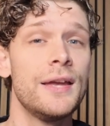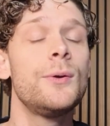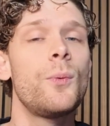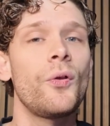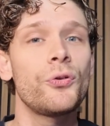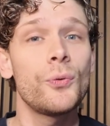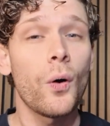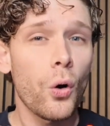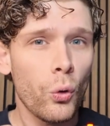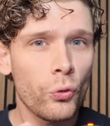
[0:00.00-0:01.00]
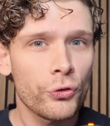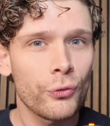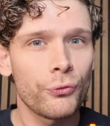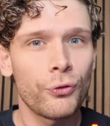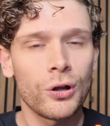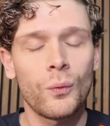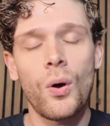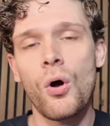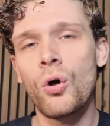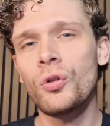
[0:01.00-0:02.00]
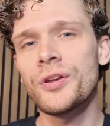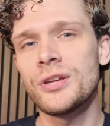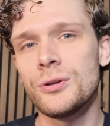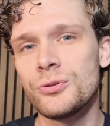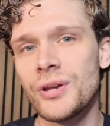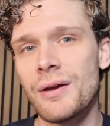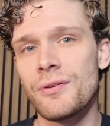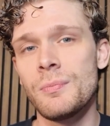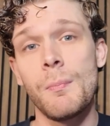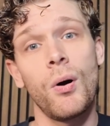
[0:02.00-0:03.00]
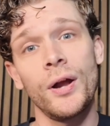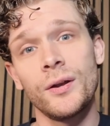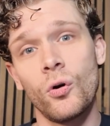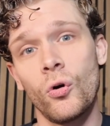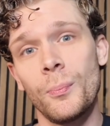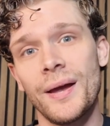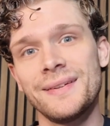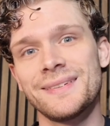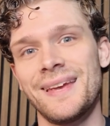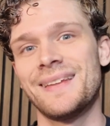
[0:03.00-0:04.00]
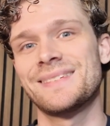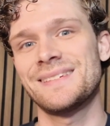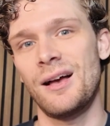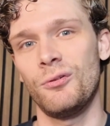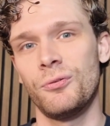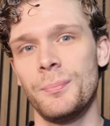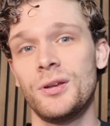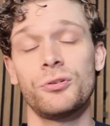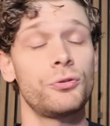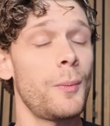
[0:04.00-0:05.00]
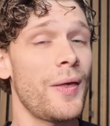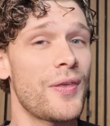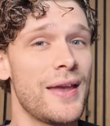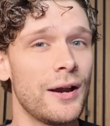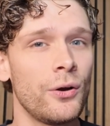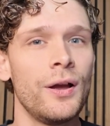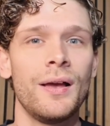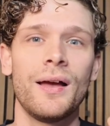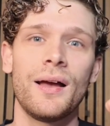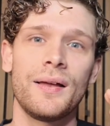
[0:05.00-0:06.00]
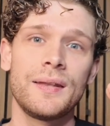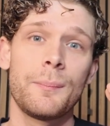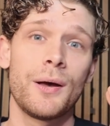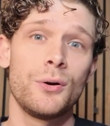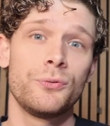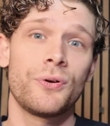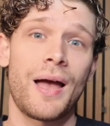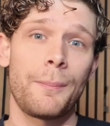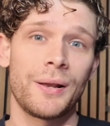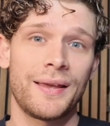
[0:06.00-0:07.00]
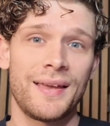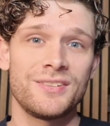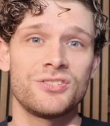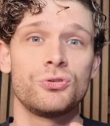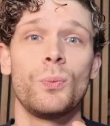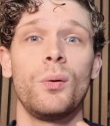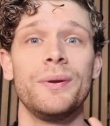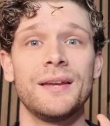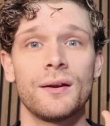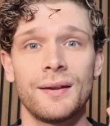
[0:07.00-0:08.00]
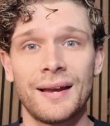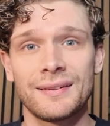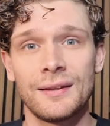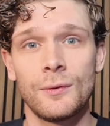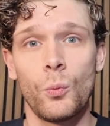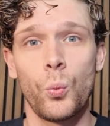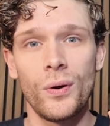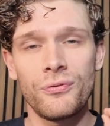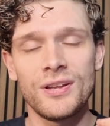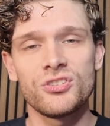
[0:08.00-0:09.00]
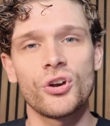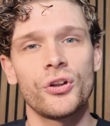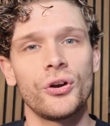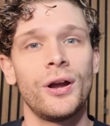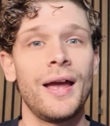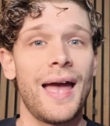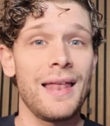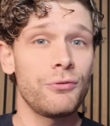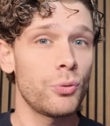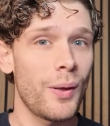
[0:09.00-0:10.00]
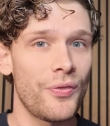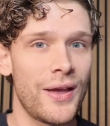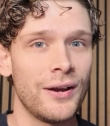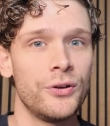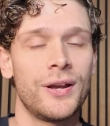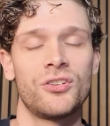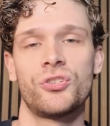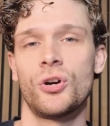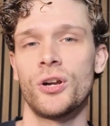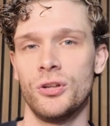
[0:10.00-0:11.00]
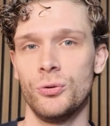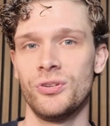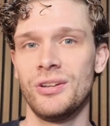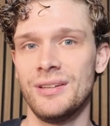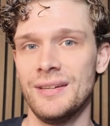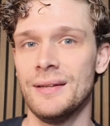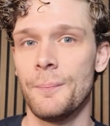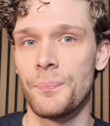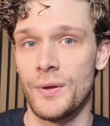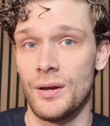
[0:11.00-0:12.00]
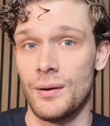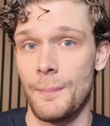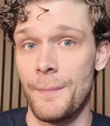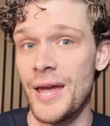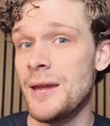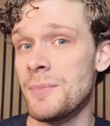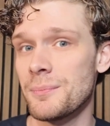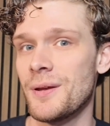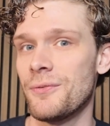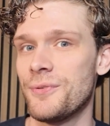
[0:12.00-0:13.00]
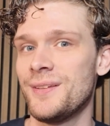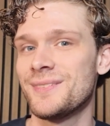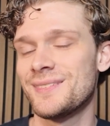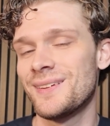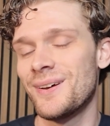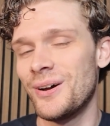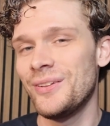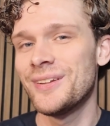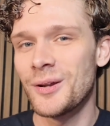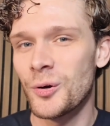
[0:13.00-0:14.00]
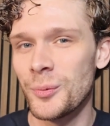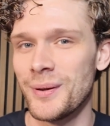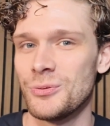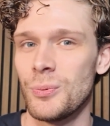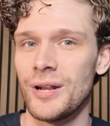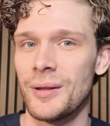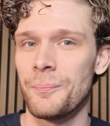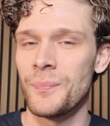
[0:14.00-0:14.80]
you want to also follow all the cues given by Coinbase itself, because from out here uh, the both applications will be connected with each other, and from out there you can start using the uh, payment methods on the Coinbase Wallet.